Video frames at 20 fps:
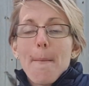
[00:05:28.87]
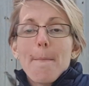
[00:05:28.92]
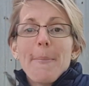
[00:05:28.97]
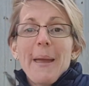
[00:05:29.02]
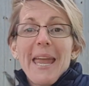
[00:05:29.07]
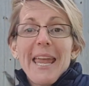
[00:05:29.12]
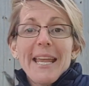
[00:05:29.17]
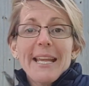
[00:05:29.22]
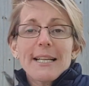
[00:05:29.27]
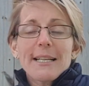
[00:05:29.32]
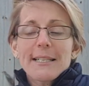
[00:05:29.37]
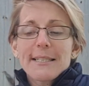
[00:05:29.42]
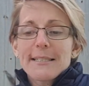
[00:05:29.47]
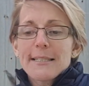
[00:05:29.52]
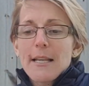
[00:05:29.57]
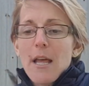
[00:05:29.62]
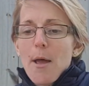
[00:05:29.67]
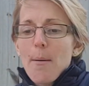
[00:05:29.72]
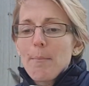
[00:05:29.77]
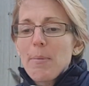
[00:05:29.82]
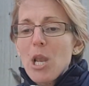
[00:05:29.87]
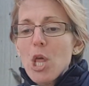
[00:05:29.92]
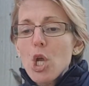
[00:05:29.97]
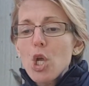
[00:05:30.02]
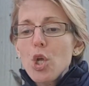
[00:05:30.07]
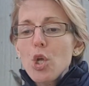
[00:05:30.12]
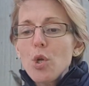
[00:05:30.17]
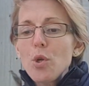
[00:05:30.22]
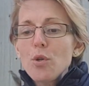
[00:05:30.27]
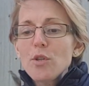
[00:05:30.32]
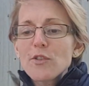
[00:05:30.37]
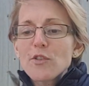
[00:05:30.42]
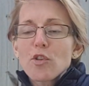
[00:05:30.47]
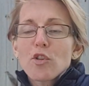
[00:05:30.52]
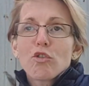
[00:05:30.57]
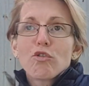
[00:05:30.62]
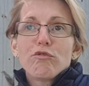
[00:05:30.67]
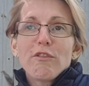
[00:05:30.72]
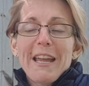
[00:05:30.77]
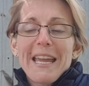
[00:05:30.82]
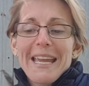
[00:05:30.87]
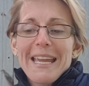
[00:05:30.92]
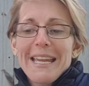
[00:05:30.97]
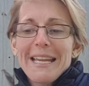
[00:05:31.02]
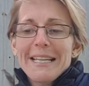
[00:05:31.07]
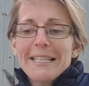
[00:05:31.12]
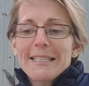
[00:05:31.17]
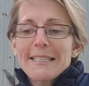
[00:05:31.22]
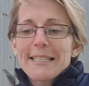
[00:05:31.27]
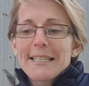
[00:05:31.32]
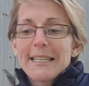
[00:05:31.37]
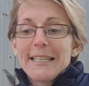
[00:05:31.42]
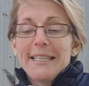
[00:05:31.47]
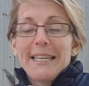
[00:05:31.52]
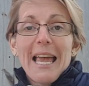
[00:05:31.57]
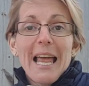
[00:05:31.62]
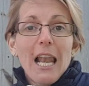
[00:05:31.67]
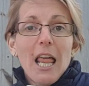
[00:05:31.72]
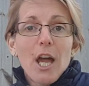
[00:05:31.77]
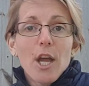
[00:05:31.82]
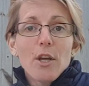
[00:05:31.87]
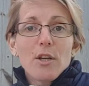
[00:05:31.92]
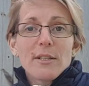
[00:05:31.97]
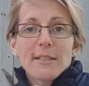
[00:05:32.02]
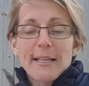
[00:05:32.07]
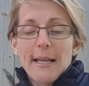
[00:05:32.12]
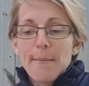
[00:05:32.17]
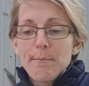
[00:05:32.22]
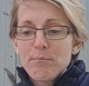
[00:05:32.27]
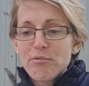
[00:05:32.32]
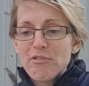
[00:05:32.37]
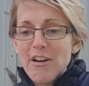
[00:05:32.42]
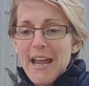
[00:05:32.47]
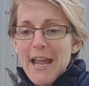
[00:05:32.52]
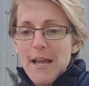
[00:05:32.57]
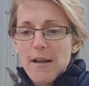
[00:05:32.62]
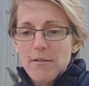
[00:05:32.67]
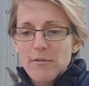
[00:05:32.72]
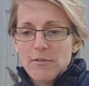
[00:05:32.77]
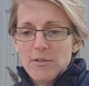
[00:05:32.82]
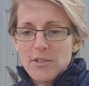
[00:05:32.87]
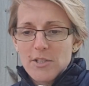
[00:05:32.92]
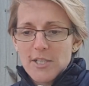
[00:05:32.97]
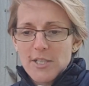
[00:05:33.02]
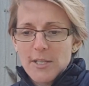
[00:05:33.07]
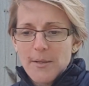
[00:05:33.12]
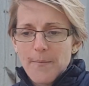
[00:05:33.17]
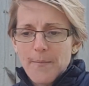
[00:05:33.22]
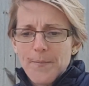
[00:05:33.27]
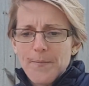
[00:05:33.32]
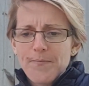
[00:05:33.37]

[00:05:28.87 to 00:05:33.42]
pinks, blues, greens, yellows and browns.